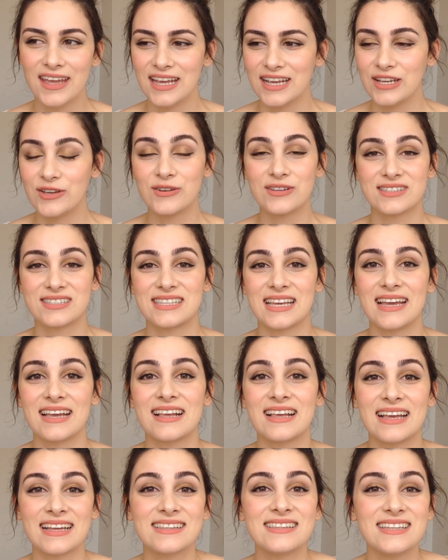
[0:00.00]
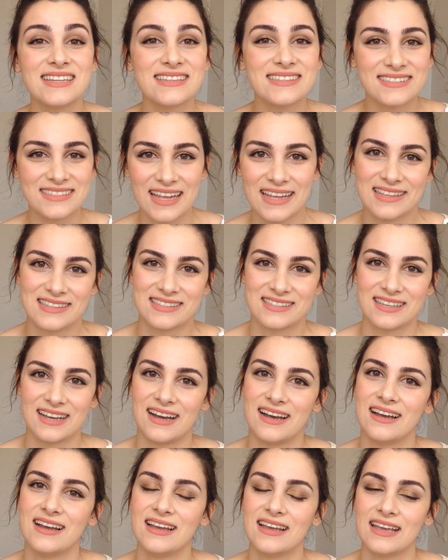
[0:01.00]
You could say che
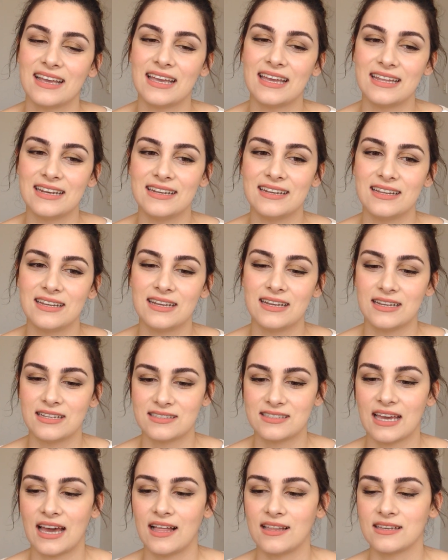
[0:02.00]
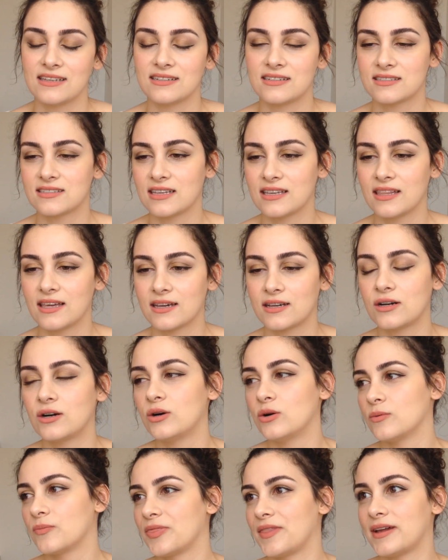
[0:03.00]
tristezza in Italian to say like,
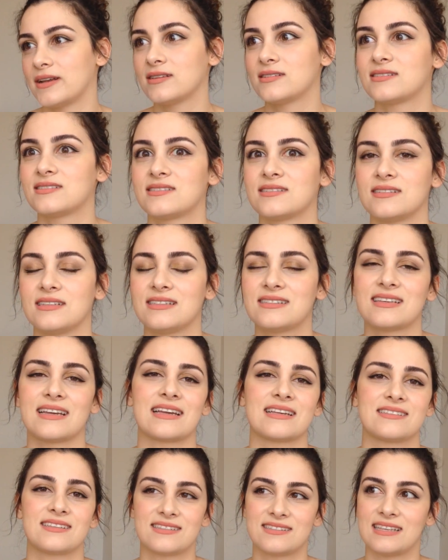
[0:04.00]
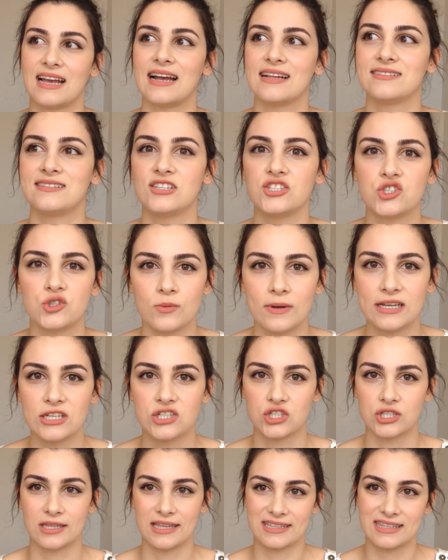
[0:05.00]
oh, it's like it's a sad
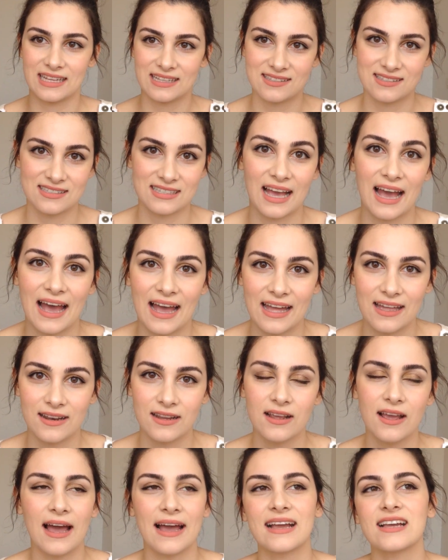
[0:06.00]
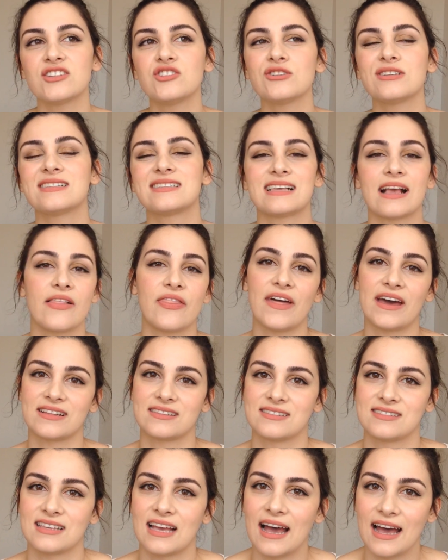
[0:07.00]
situation, like that's sad. I guess you could say
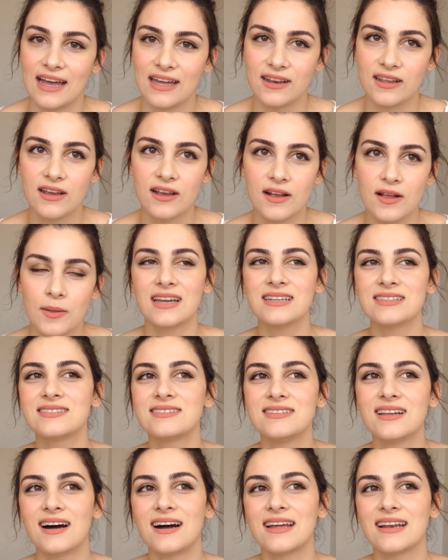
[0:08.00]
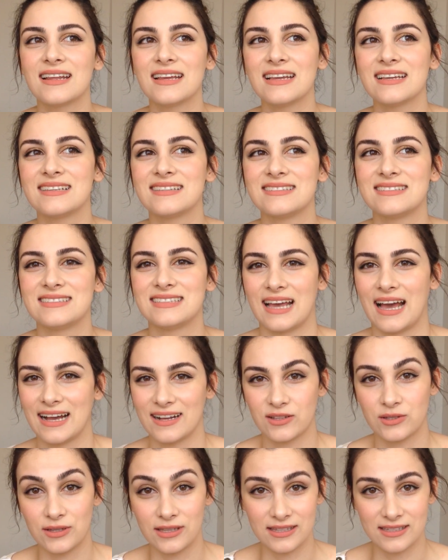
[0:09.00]
that's sad. It's not
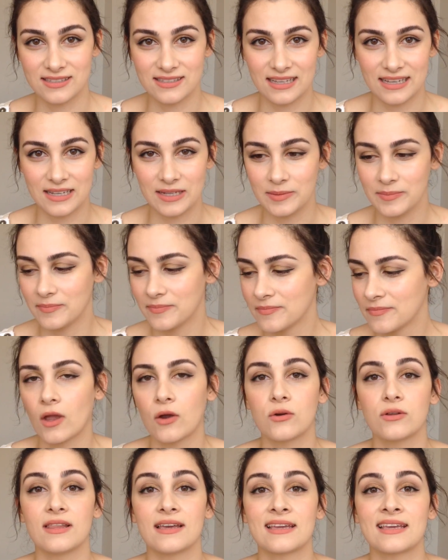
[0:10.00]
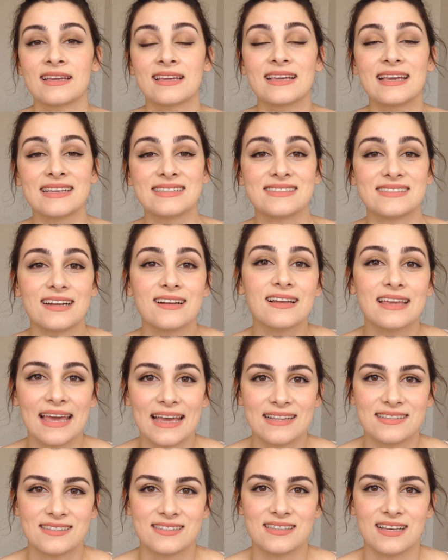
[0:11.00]
exactly the same. Or like, che
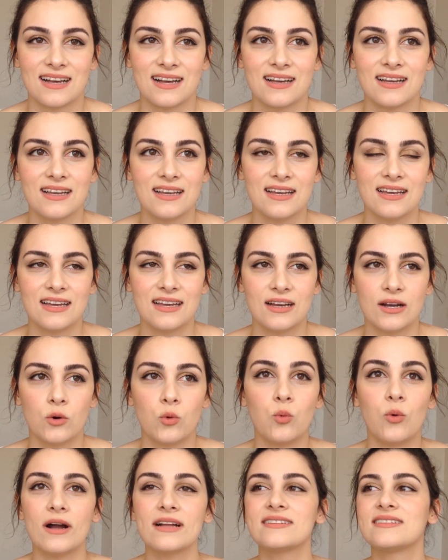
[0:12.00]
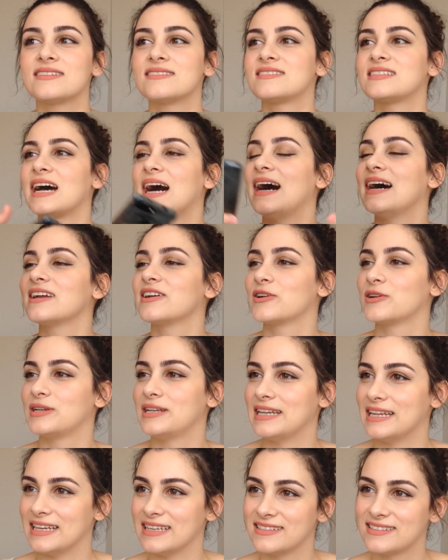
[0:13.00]
stanchezza. What
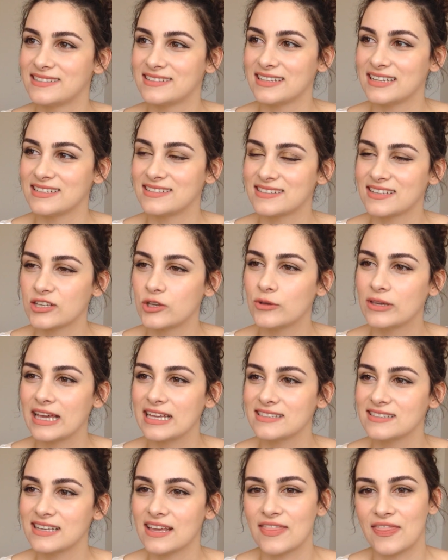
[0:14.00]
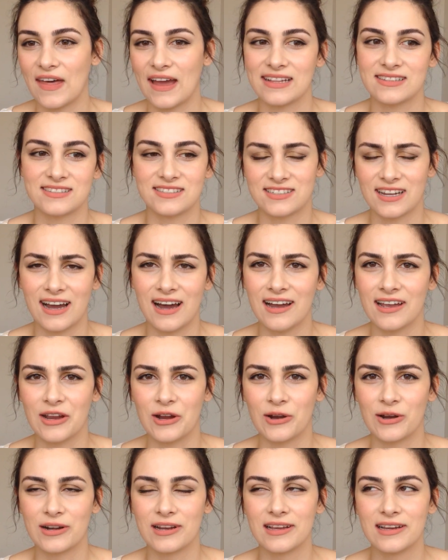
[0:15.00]
tiredness? It's like you can't say that's
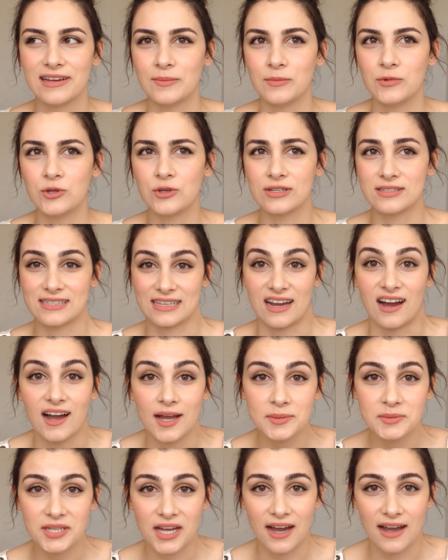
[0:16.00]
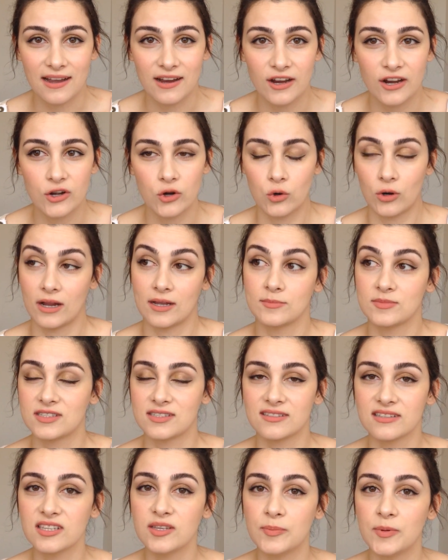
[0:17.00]
tired. You could say I'm tired or I'm
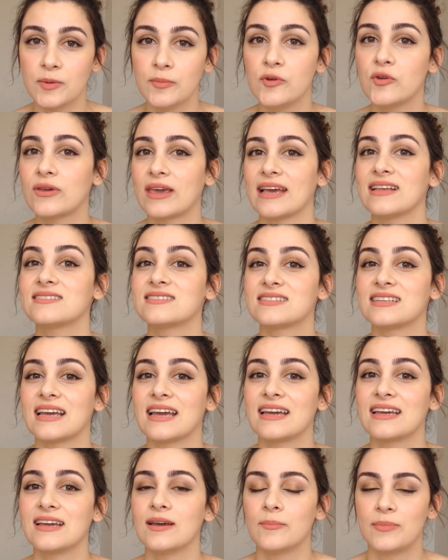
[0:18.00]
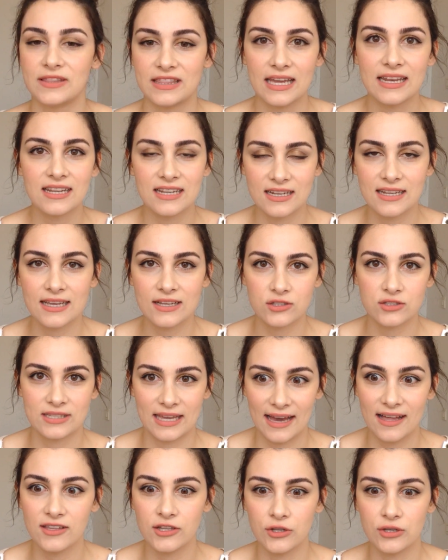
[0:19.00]
sleepy, but you can't say, but then in
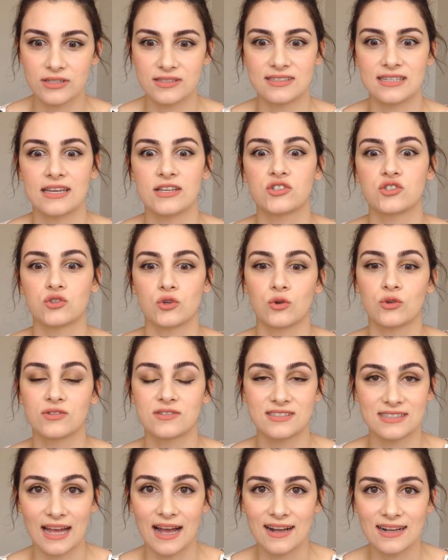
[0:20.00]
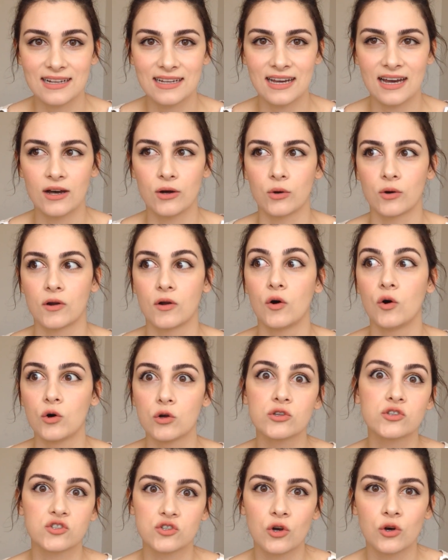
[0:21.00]
Italian you could say sono stanca or ho
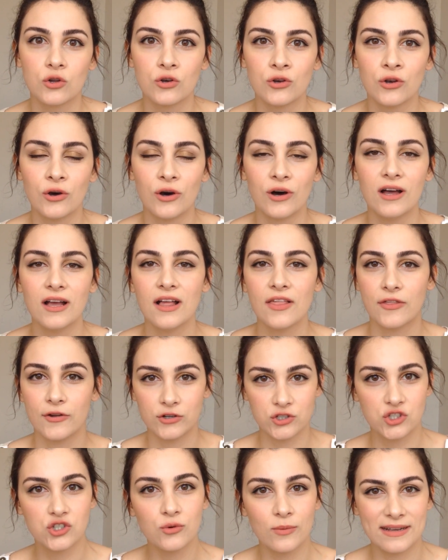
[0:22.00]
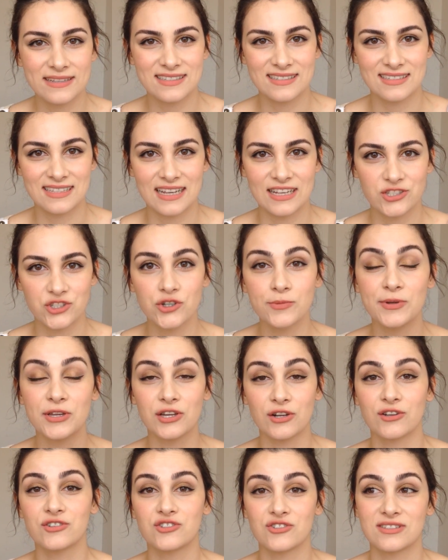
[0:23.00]
sonno. There are two ways to say it too, but you
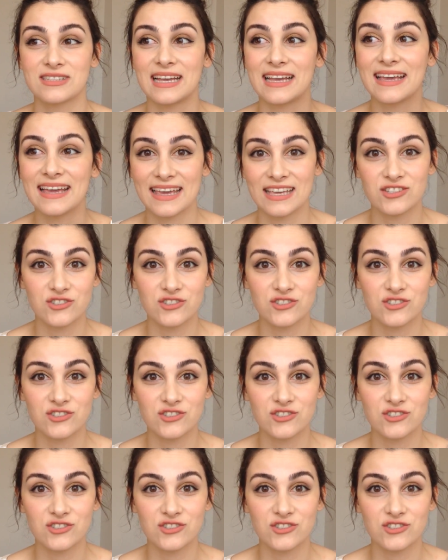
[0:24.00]
can also say che